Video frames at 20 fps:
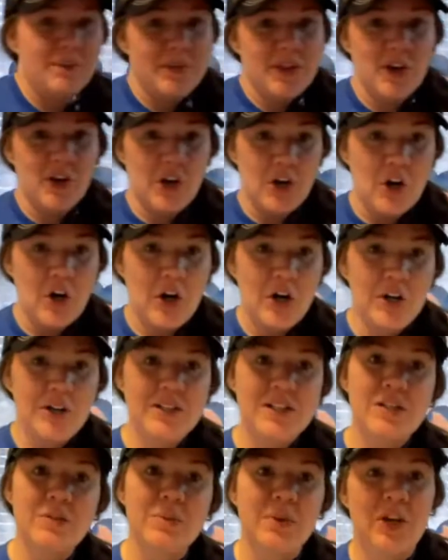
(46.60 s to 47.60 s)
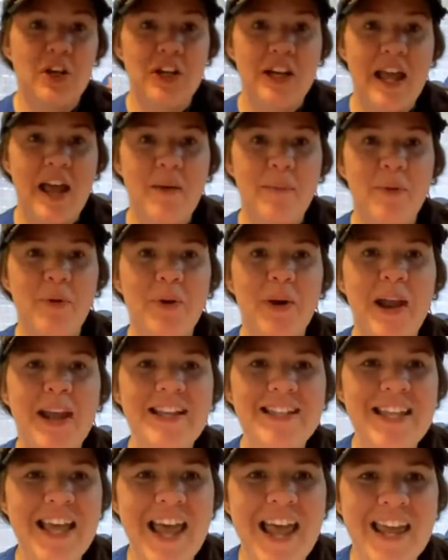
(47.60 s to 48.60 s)
their yard since we couldn't have parades.
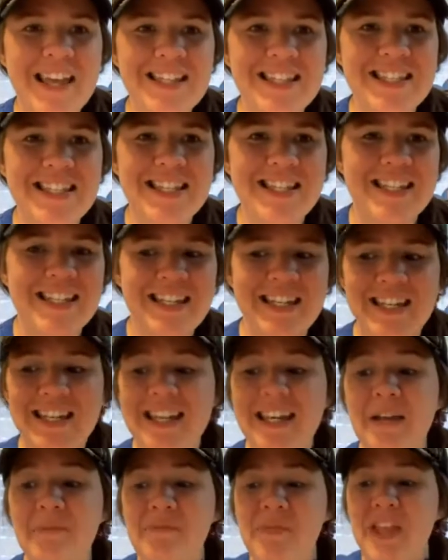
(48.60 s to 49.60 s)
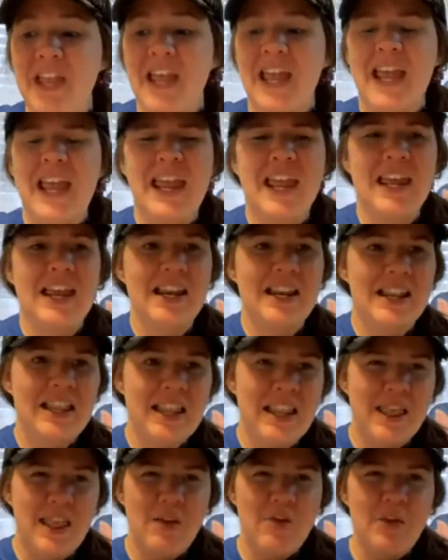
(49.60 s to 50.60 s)
Hey, Cindy. And
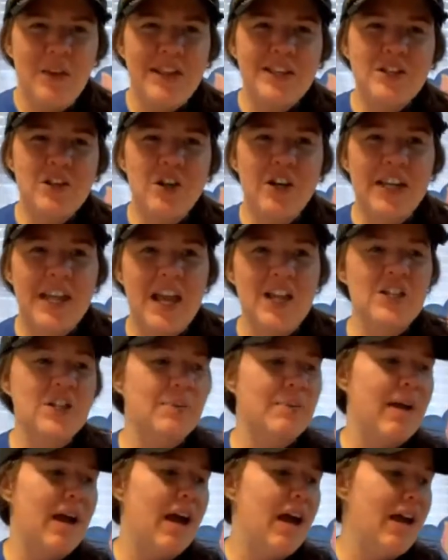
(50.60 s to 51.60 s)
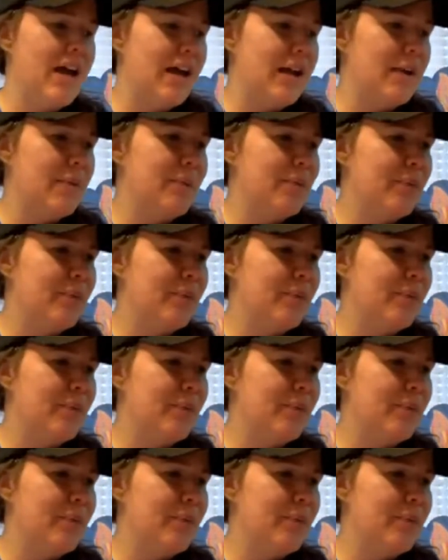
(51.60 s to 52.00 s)
they really started catching my eye.